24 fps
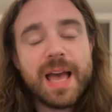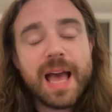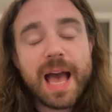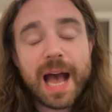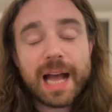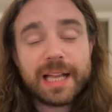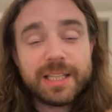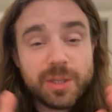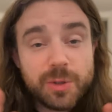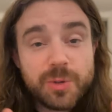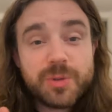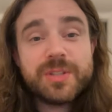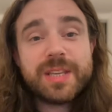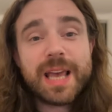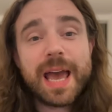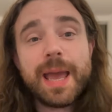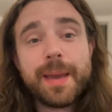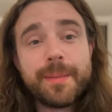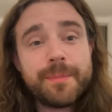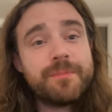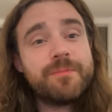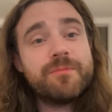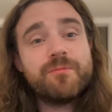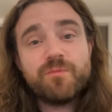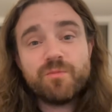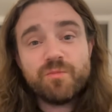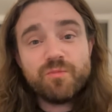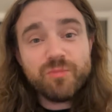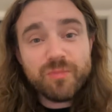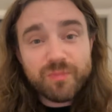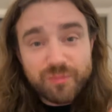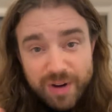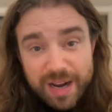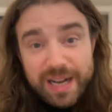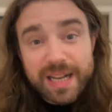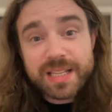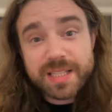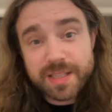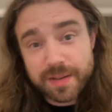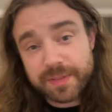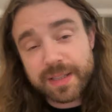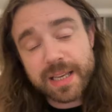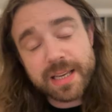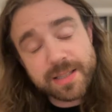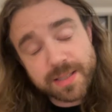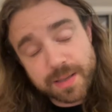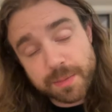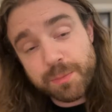And you set him
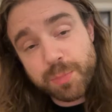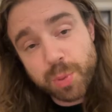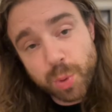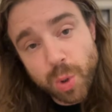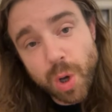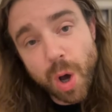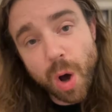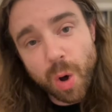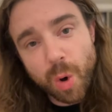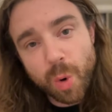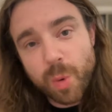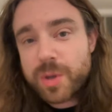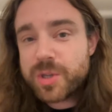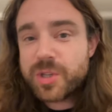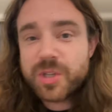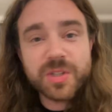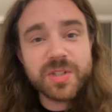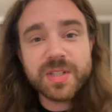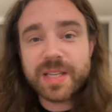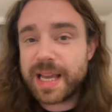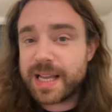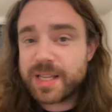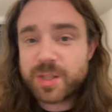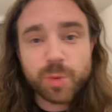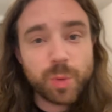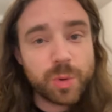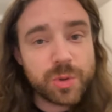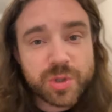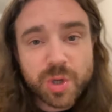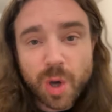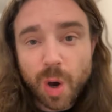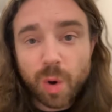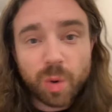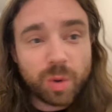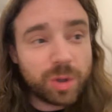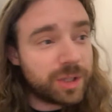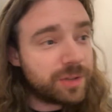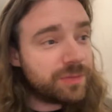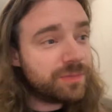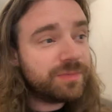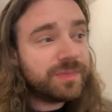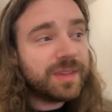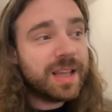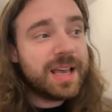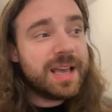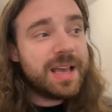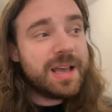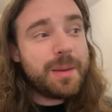relatively a simple goal, which is to get towards goal and